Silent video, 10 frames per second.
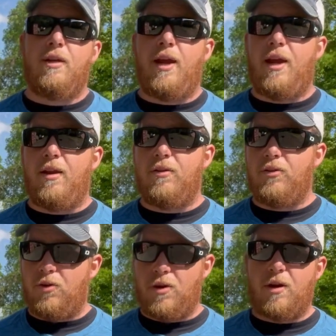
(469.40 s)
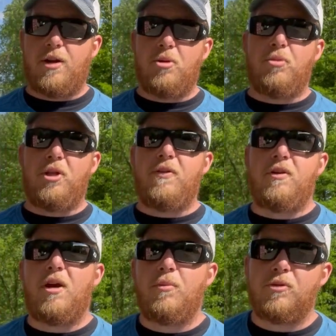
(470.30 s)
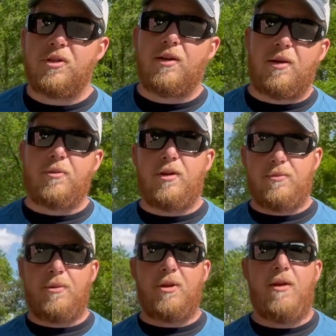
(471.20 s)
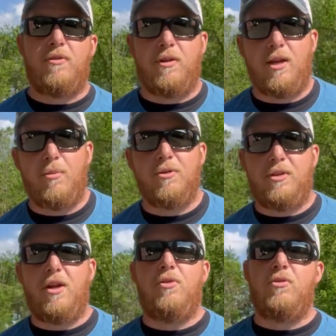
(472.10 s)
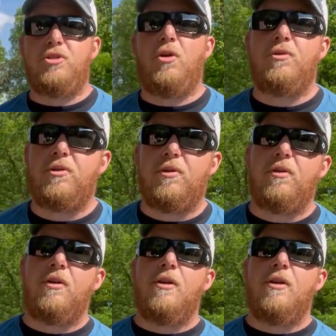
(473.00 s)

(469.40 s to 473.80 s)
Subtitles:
And you're not going to believe the numbers. I'm gonna have to get them all together and show it to you.